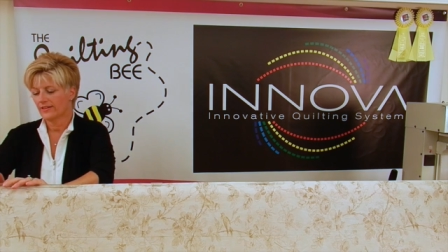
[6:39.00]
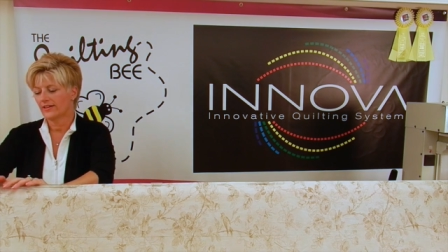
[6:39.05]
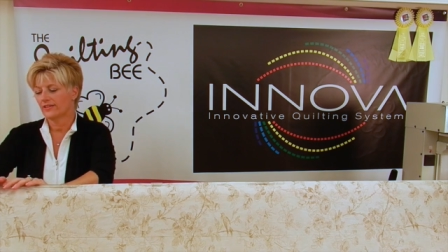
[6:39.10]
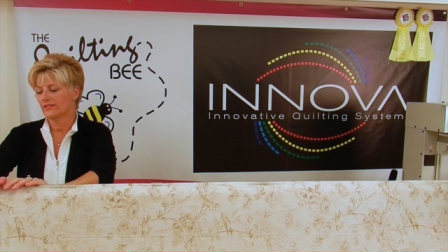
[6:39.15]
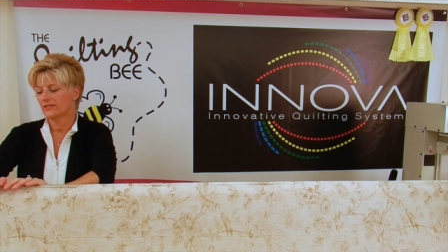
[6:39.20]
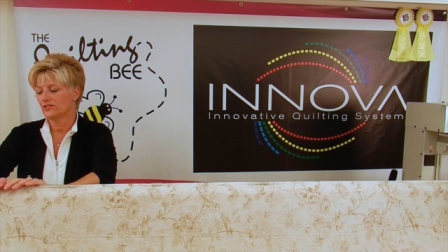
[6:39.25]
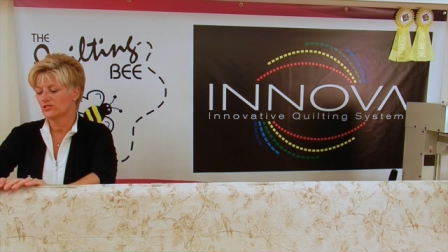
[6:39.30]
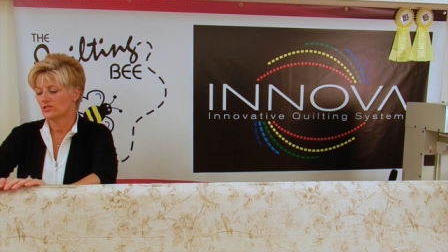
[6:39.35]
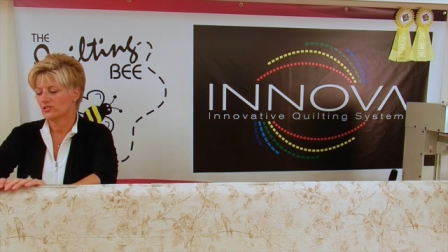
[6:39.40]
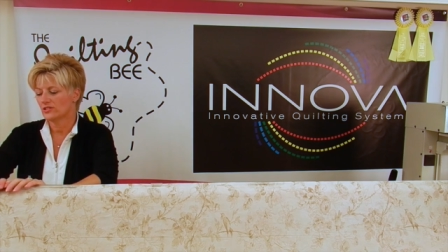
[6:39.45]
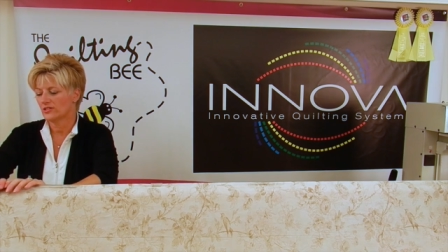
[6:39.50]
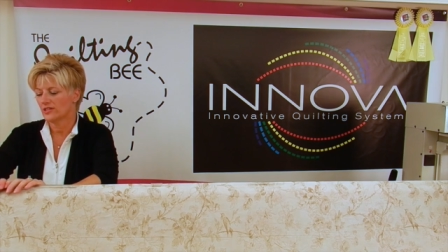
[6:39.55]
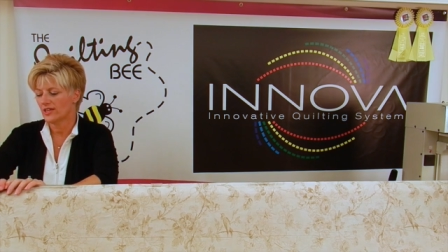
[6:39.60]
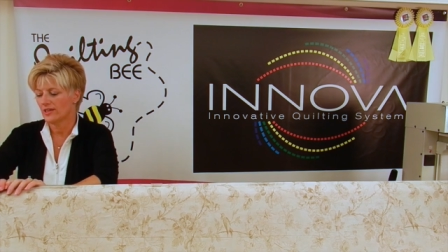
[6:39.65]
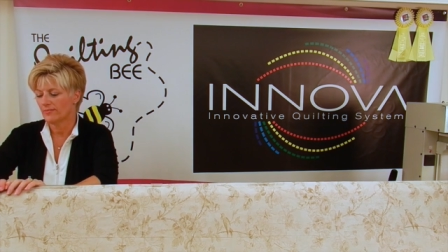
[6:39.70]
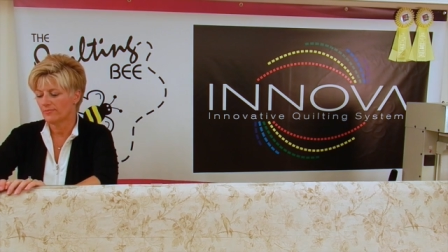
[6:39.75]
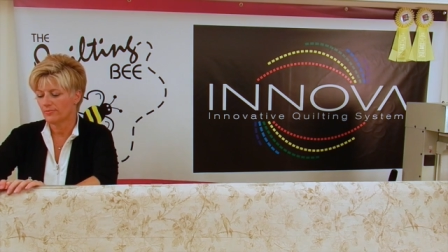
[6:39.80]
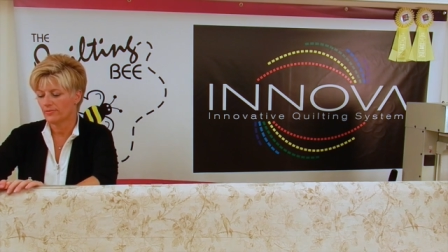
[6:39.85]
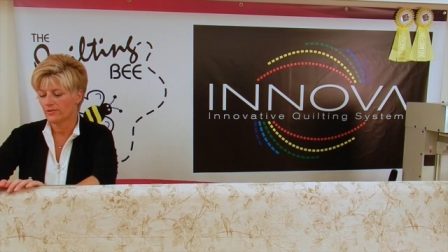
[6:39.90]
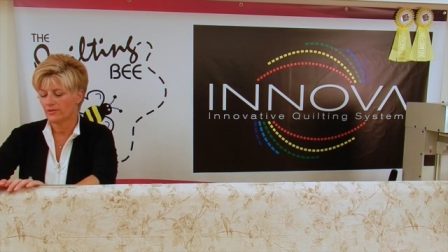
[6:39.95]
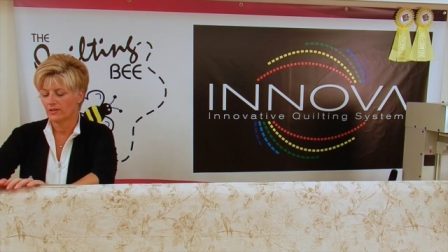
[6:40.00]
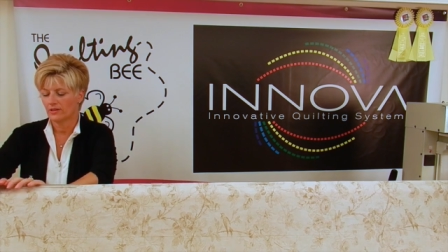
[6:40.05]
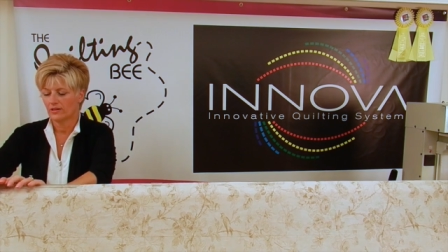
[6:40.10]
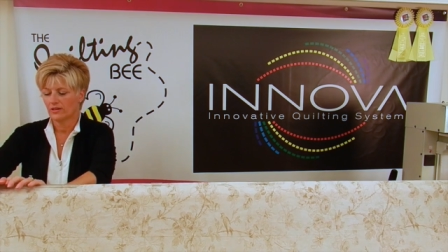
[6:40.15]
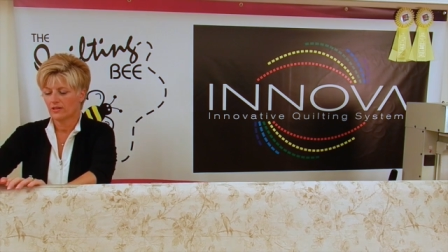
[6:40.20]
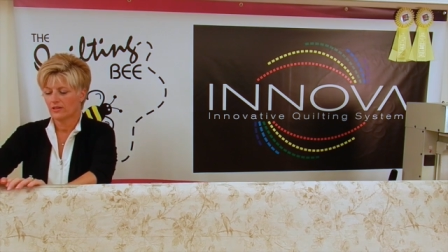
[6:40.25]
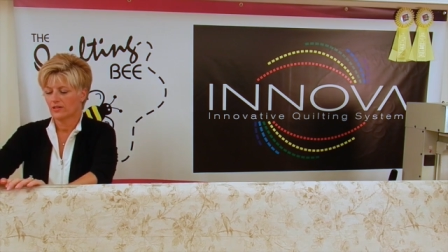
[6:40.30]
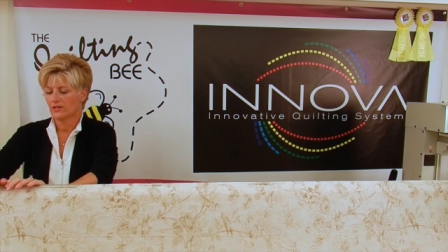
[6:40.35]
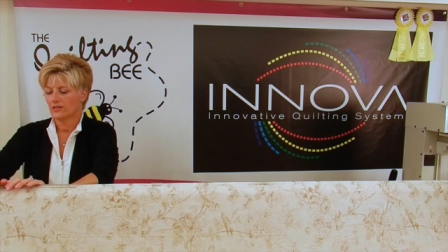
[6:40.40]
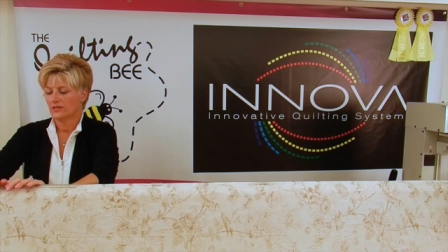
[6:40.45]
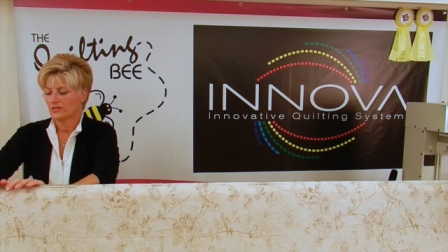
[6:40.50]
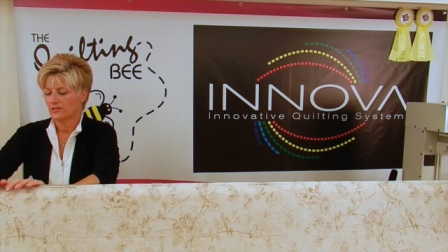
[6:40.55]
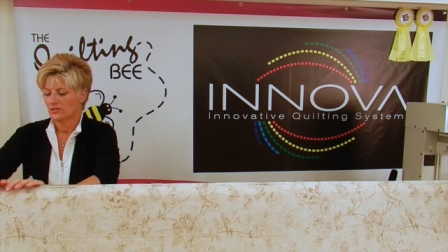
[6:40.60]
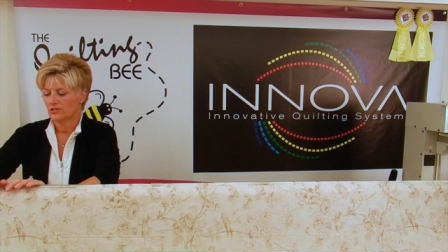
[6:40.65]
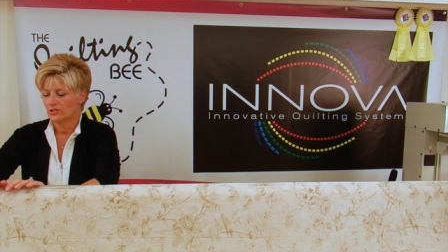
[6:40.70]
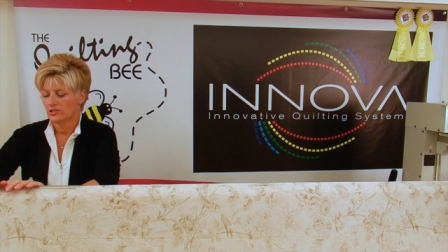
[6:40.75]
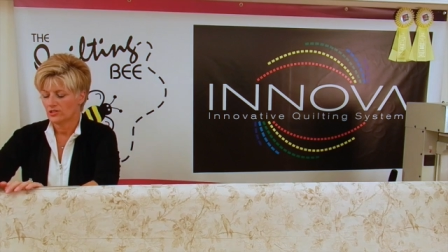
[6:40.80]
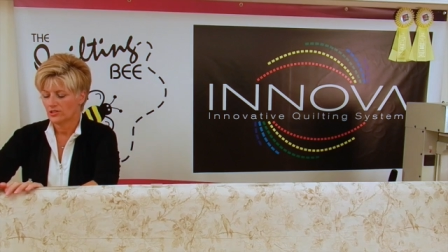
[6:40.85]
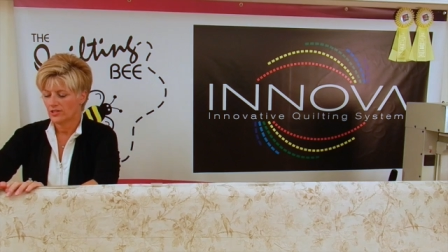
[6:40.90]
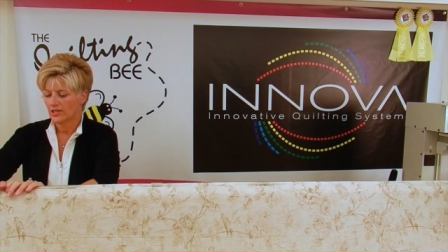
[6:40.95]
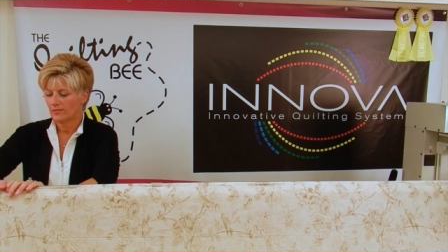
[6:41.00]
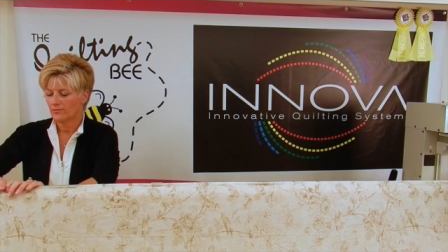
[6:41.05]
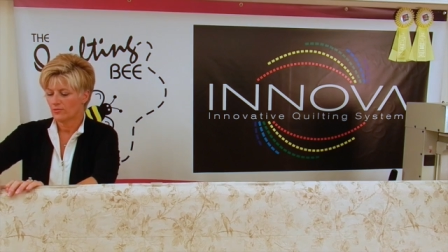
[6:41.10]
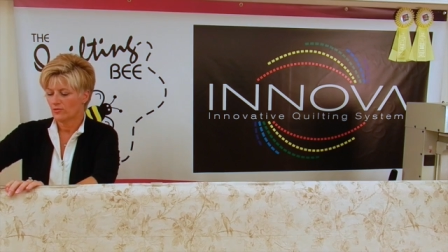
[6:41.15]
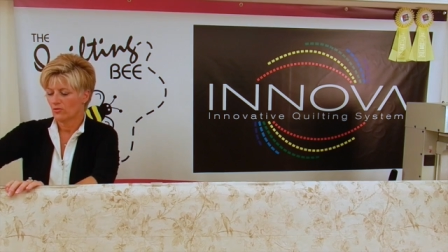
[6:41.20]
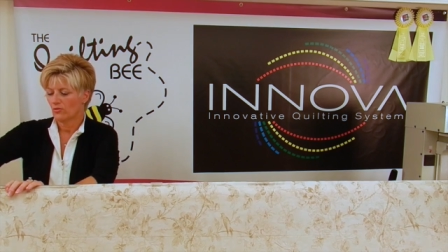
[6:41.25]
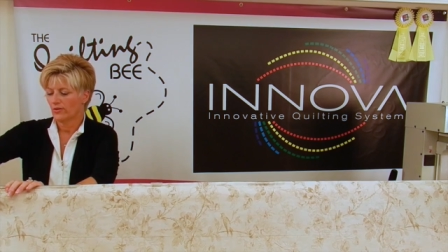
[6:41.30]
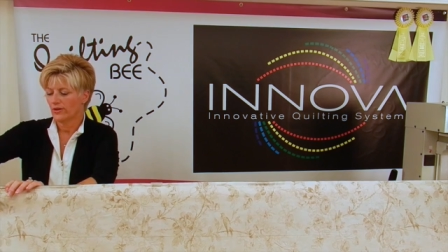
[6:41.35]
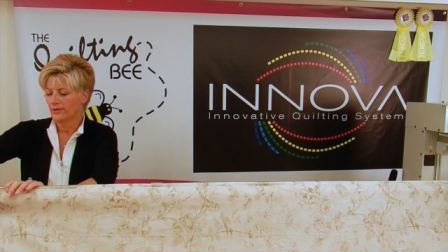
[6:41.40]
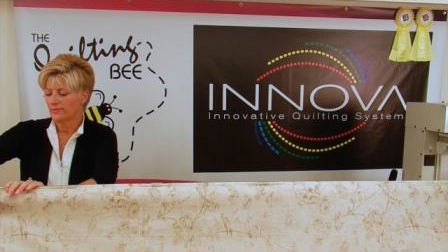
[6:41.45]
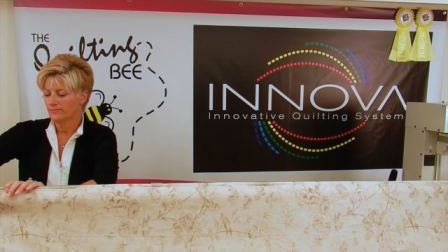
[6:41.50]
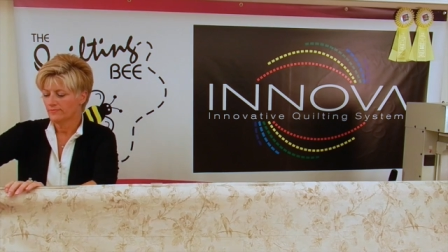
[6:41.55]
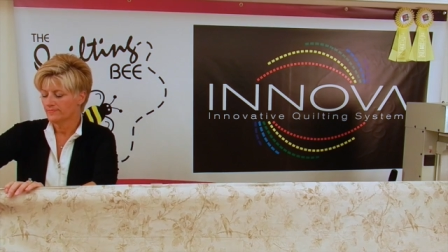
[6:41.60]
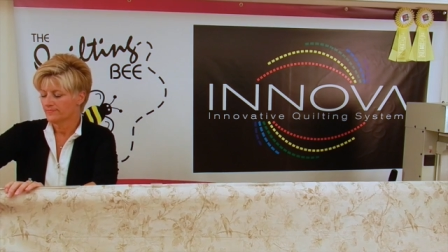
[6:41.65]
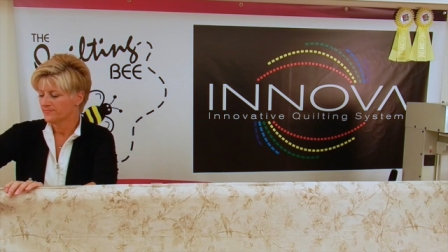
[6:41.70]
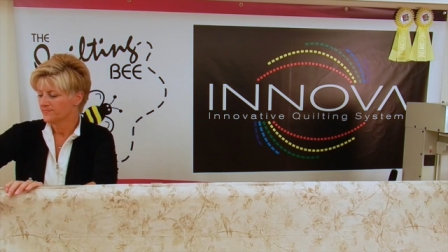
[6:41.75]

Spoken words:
and then just keep going.